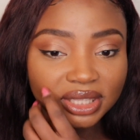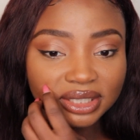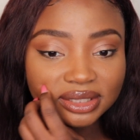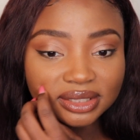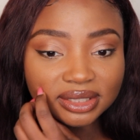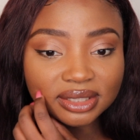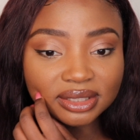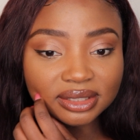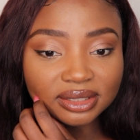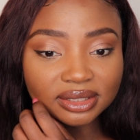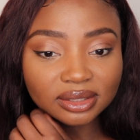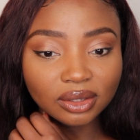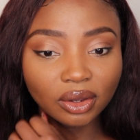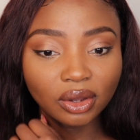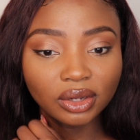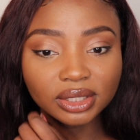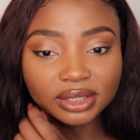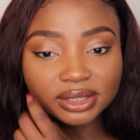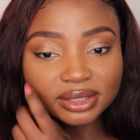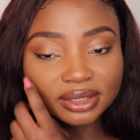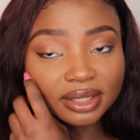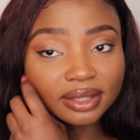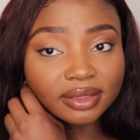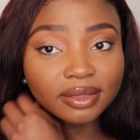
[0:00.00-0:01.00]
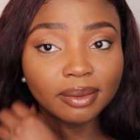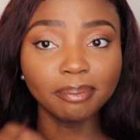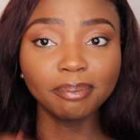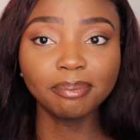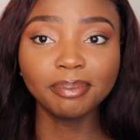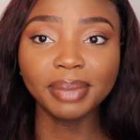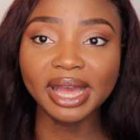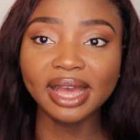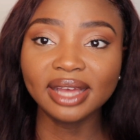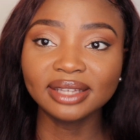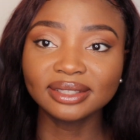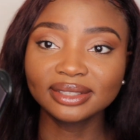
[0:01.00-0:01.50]
This is honestly the
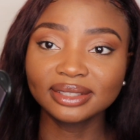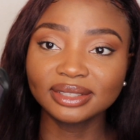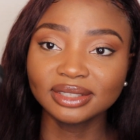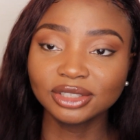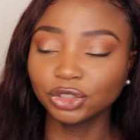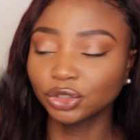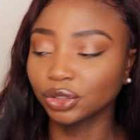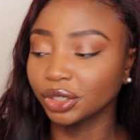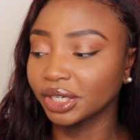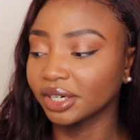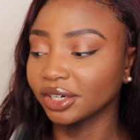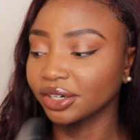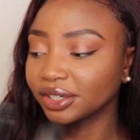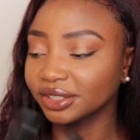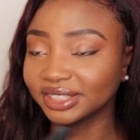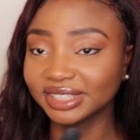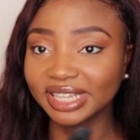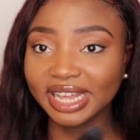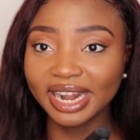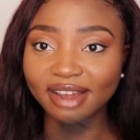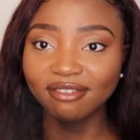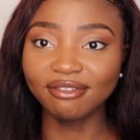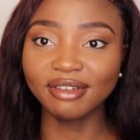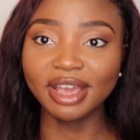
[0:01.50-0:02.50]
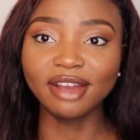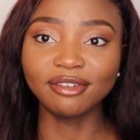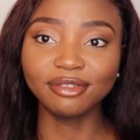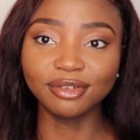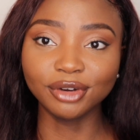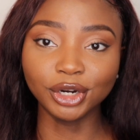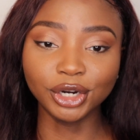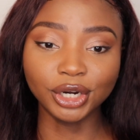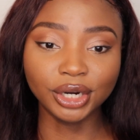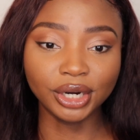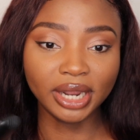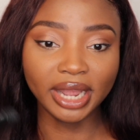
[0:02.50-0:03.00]
best straighteners that I've
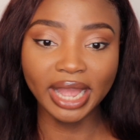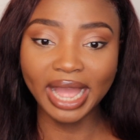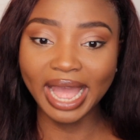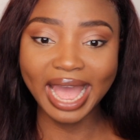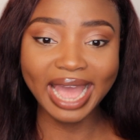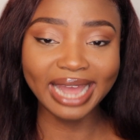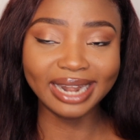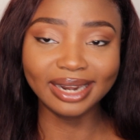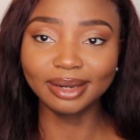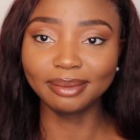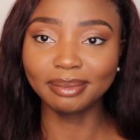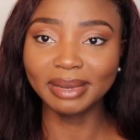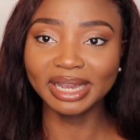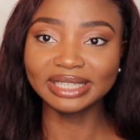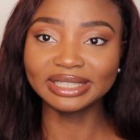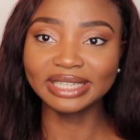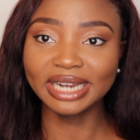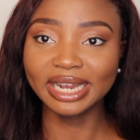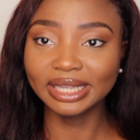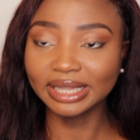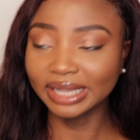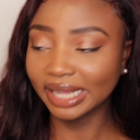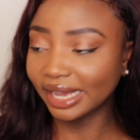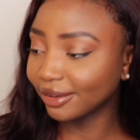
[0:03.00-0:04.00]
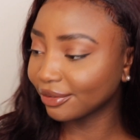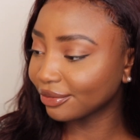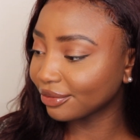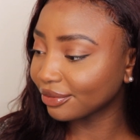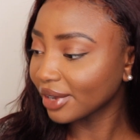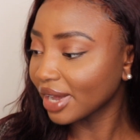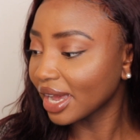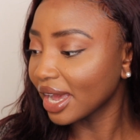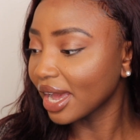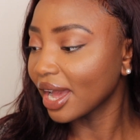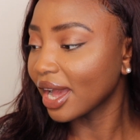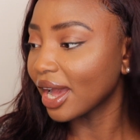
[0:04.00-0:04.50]
ever had in my entire
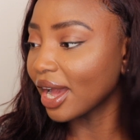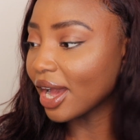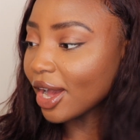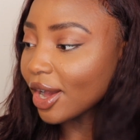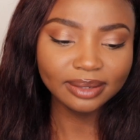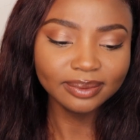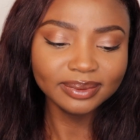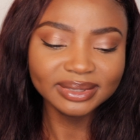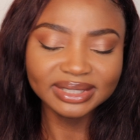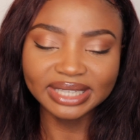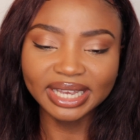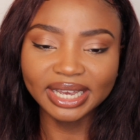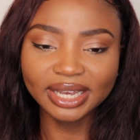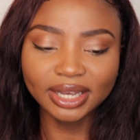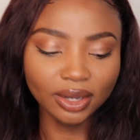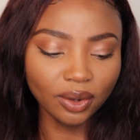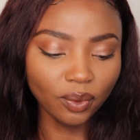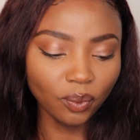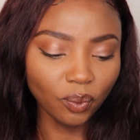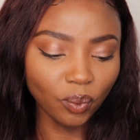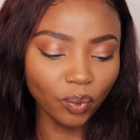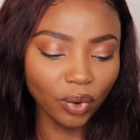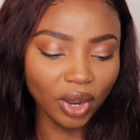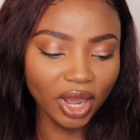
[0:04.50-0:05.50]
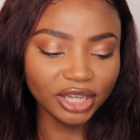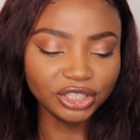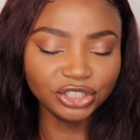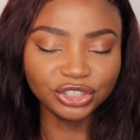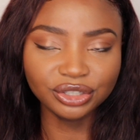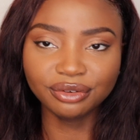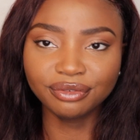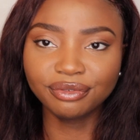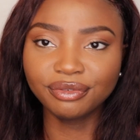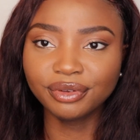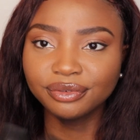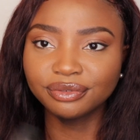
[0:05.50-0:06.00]
life. It was like
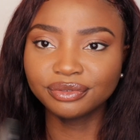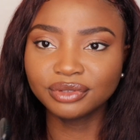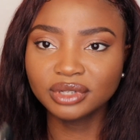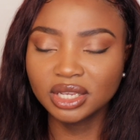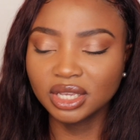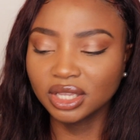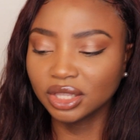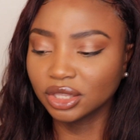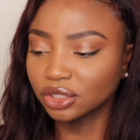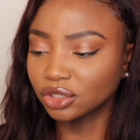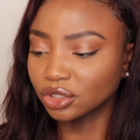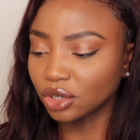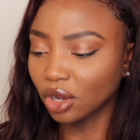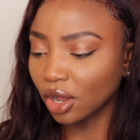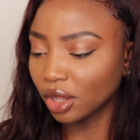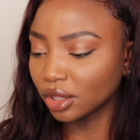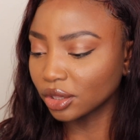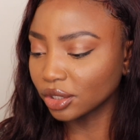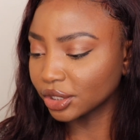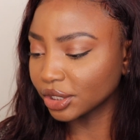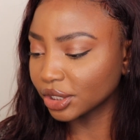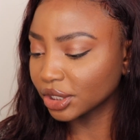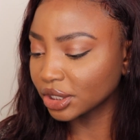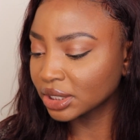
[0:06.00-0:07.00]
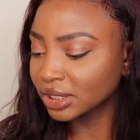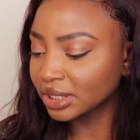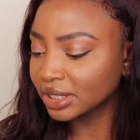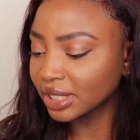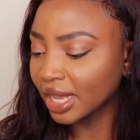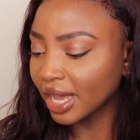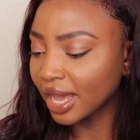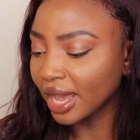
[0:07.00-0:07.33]
$150.